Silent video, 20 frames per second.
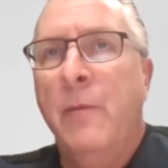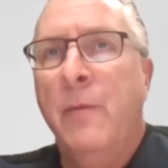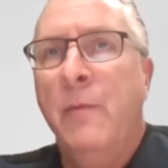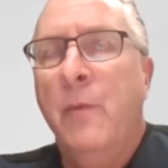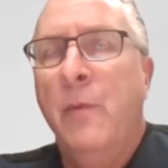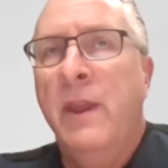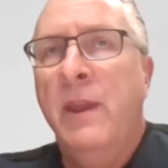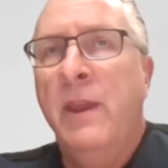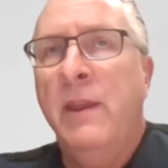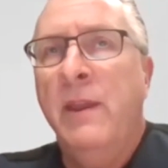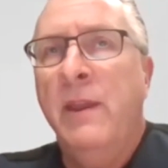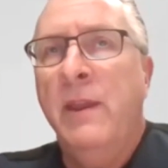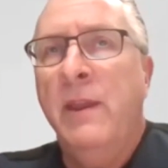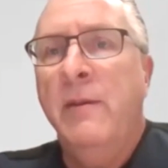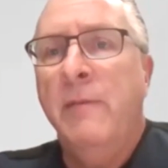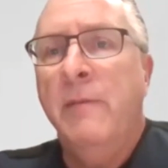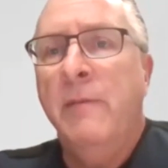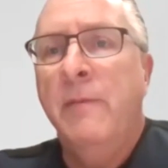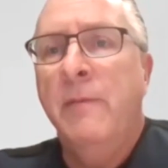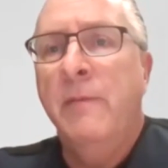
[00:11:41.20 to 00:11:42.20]

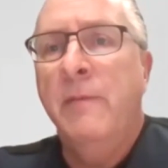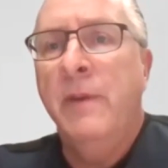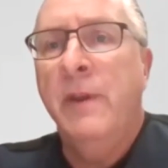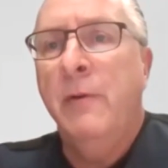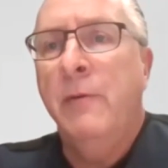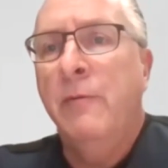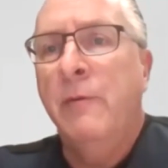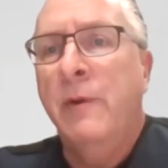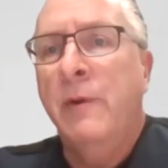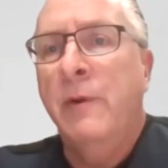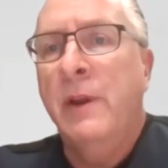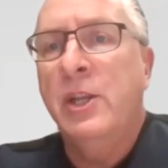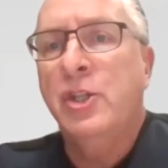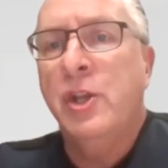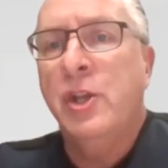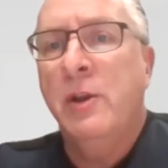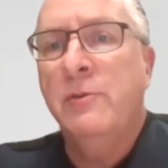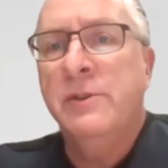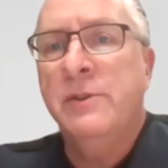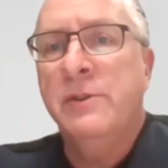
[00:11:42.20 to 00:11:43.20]
we reach
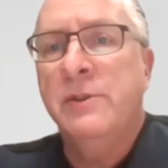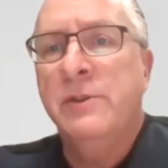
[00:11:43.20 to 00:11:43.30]
out to